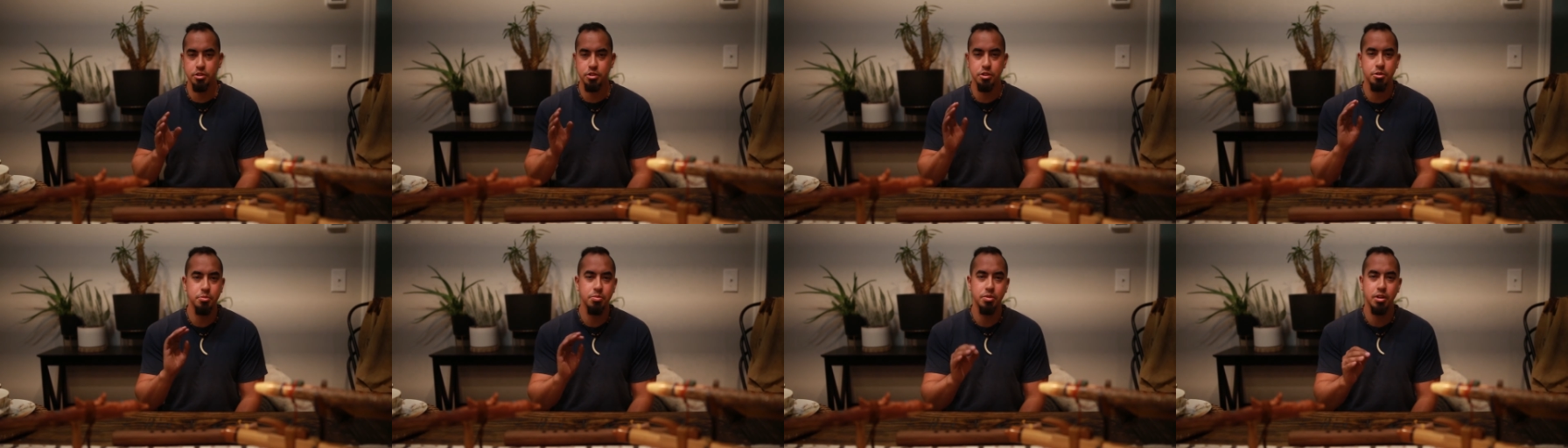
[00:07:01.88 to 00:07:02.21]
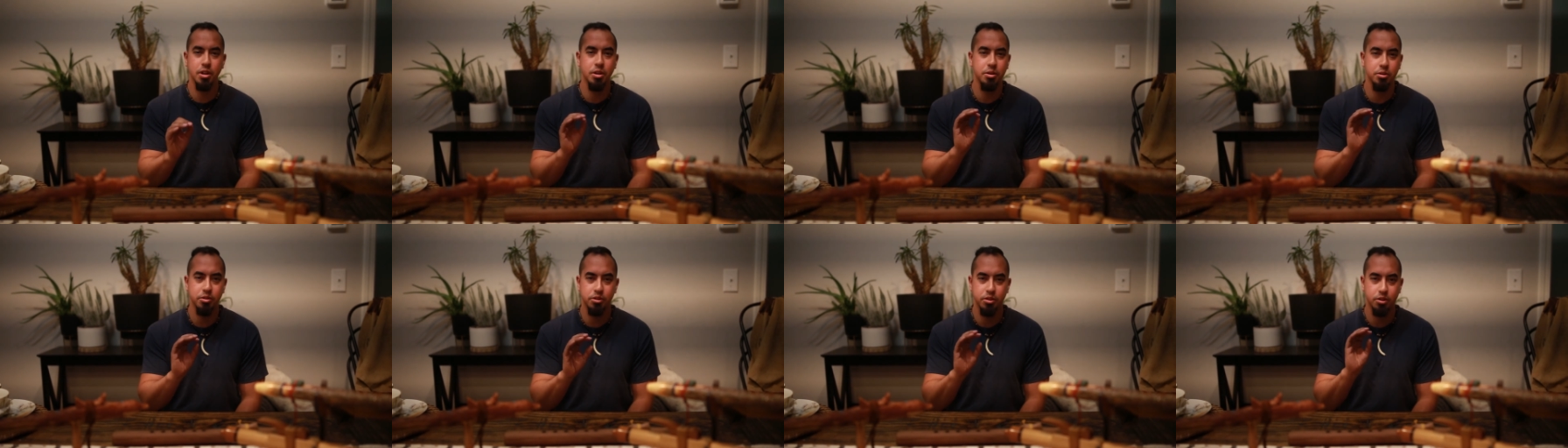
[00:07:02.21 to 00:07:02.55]
as you
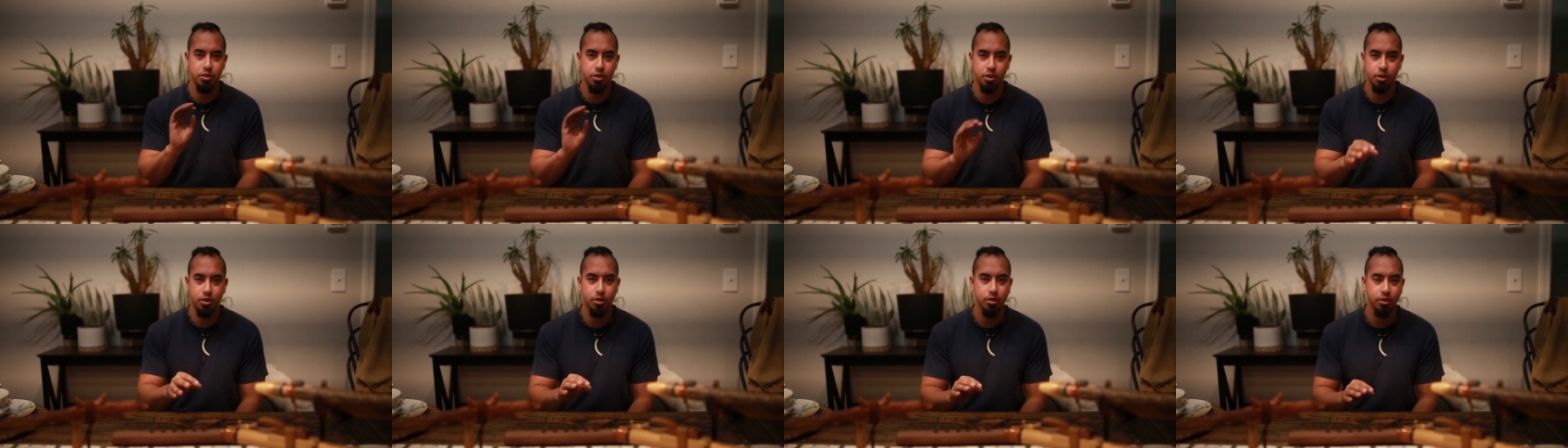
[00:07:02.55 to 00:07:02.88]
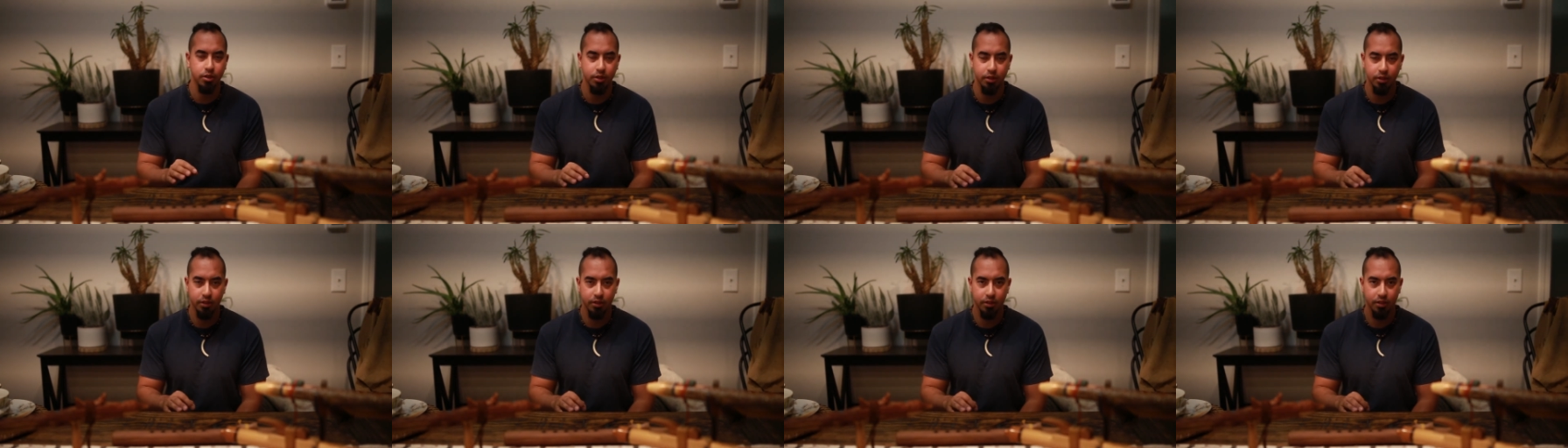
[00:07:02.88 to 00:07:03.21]
play with your
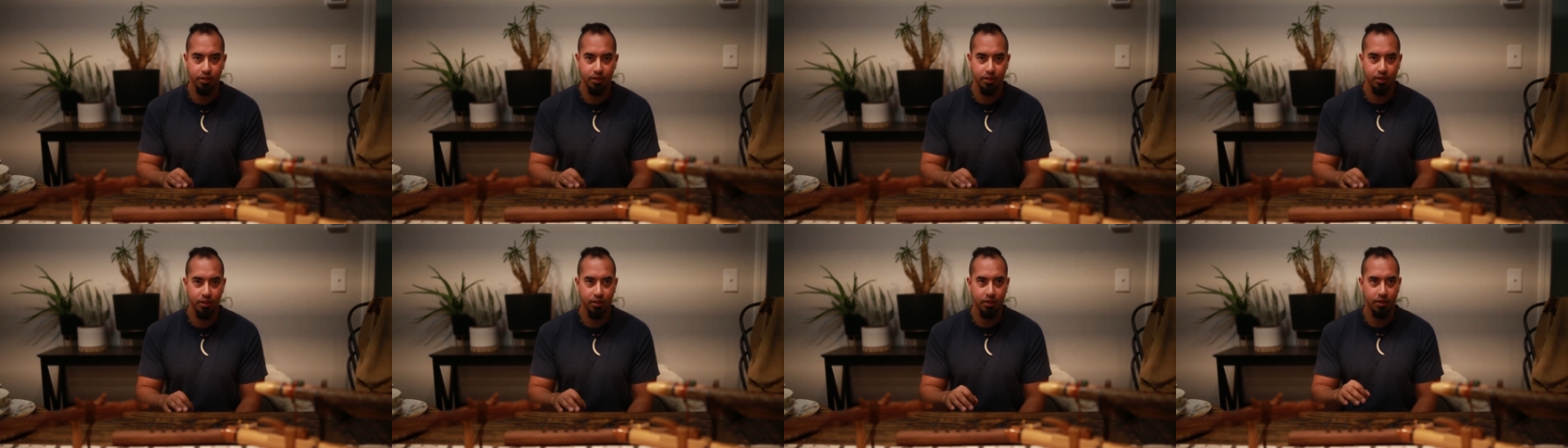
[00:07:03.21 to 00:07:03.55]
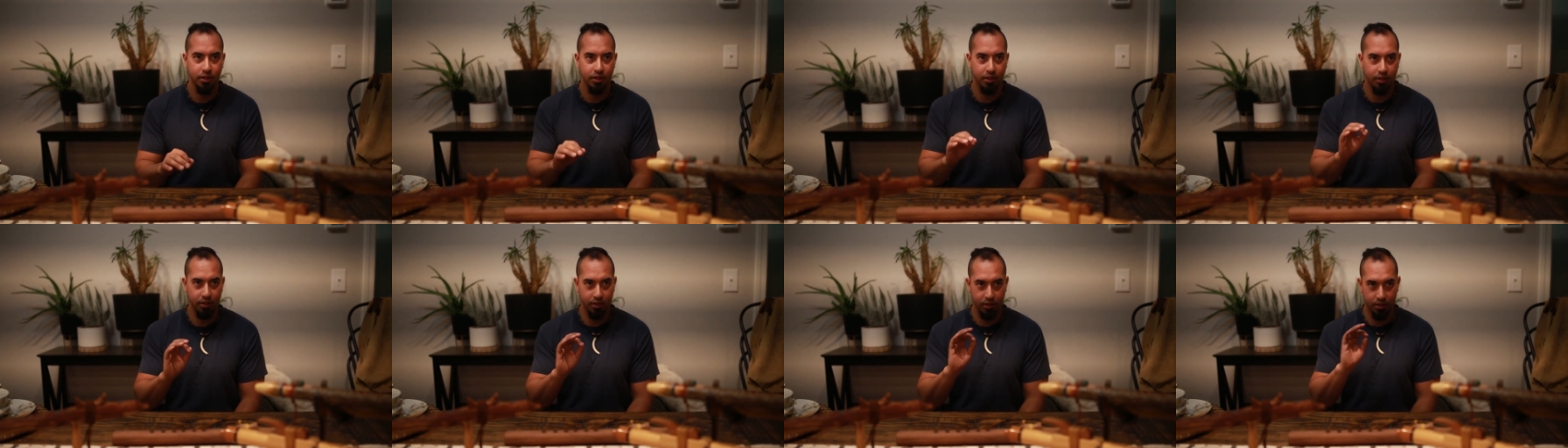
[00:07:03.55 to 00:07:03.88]
heart,
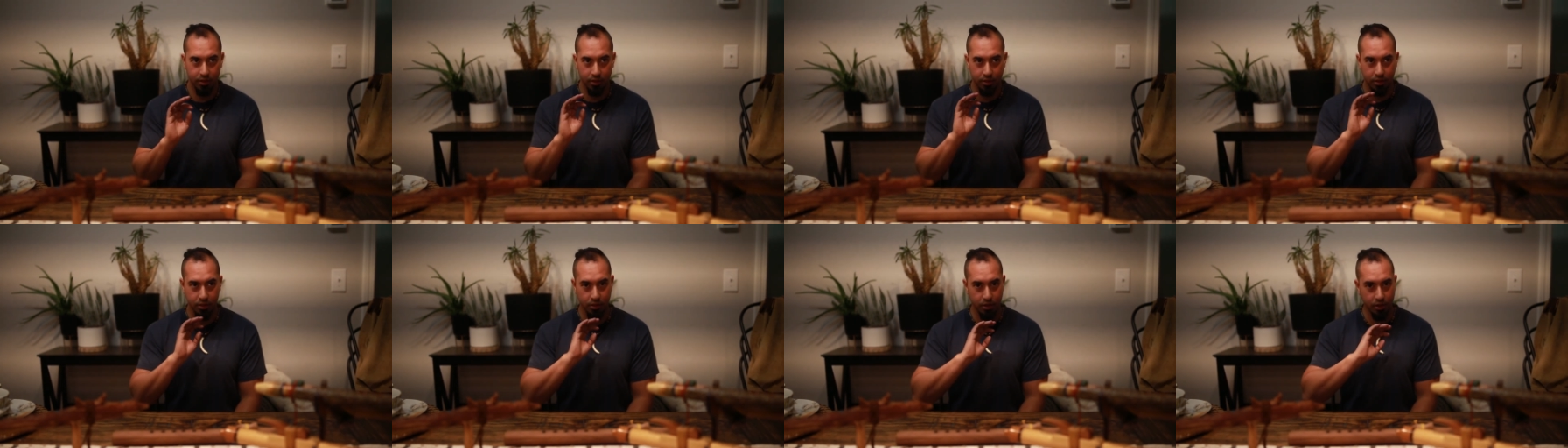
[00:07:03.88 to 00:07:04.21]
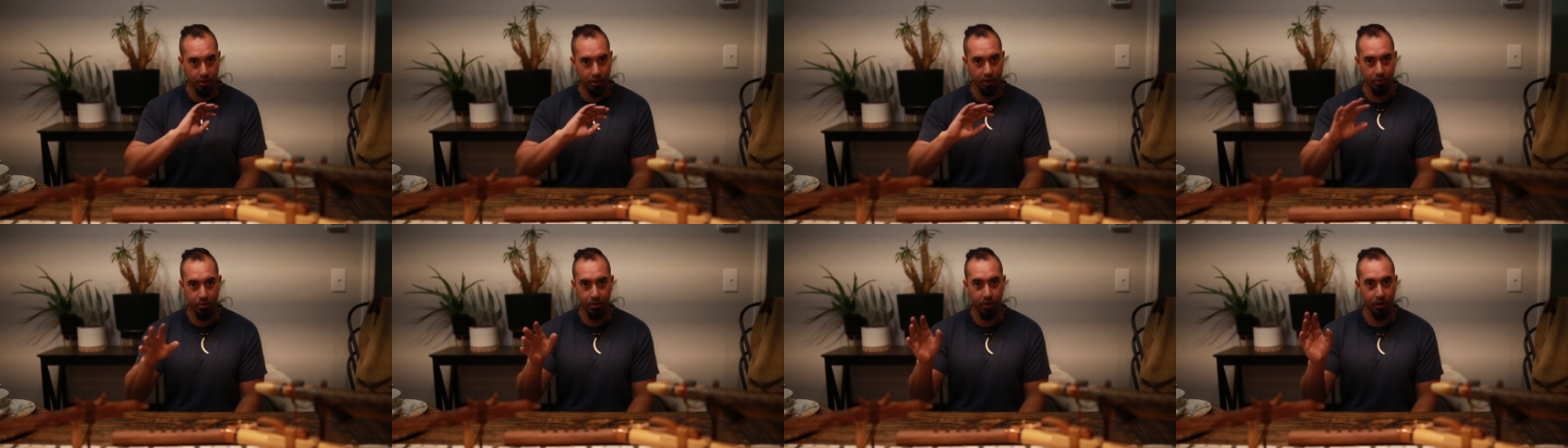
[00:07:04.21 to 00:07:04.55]
you're
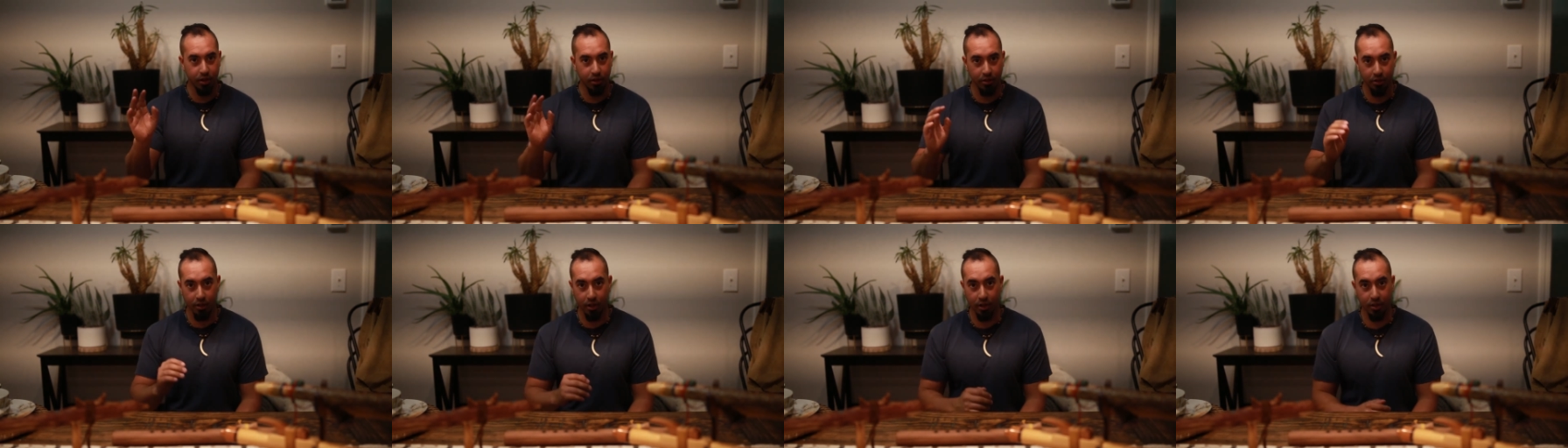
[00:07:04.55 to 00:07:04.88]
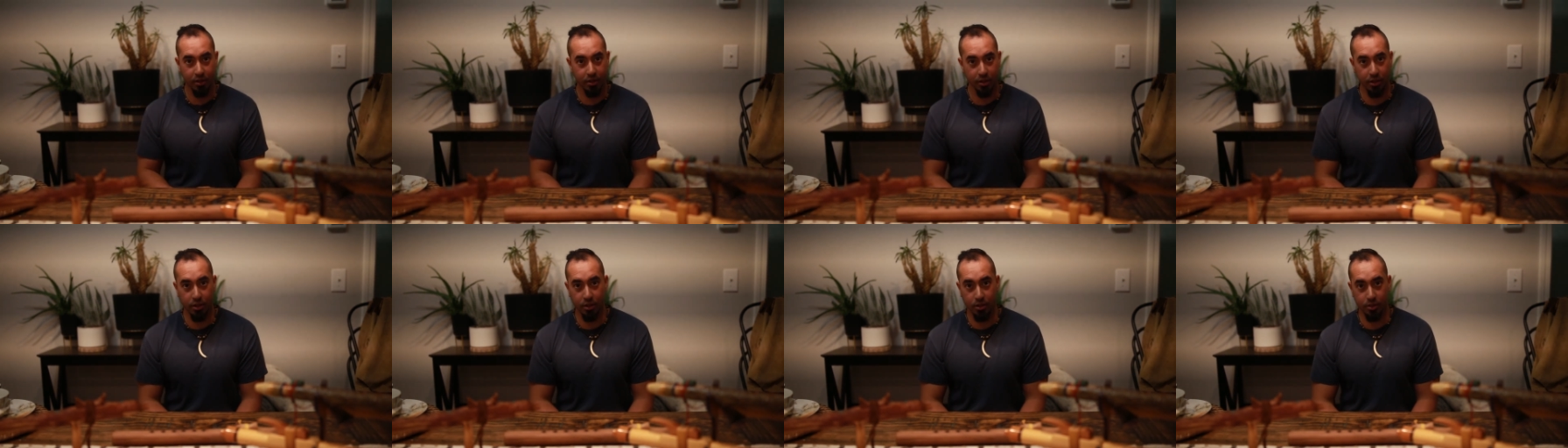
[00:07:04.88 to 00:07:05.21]
going to play a great
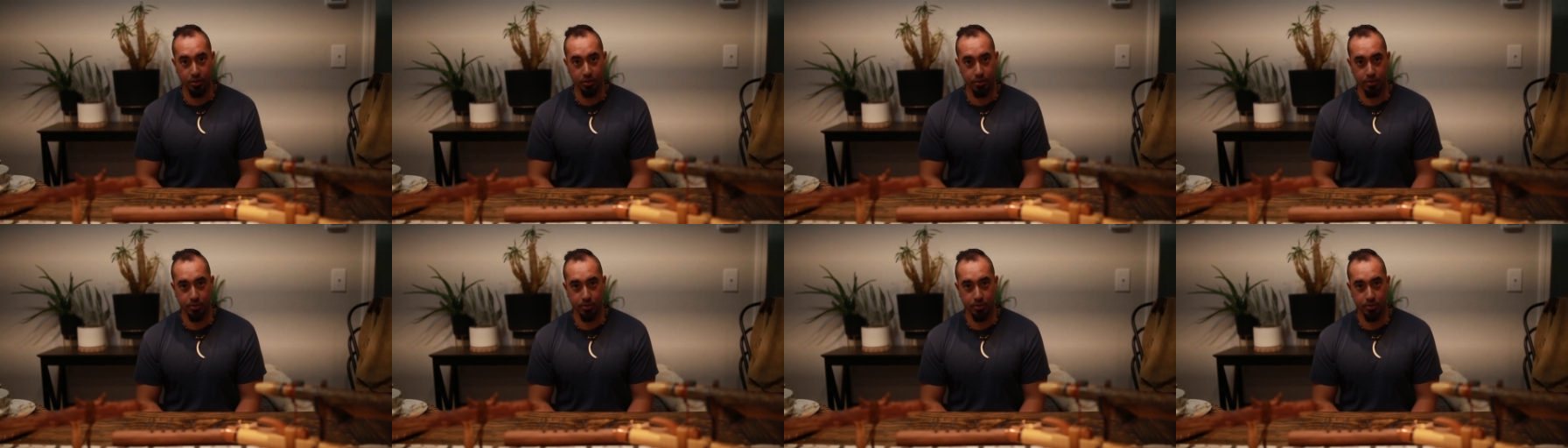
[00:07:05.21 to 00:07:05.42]
song.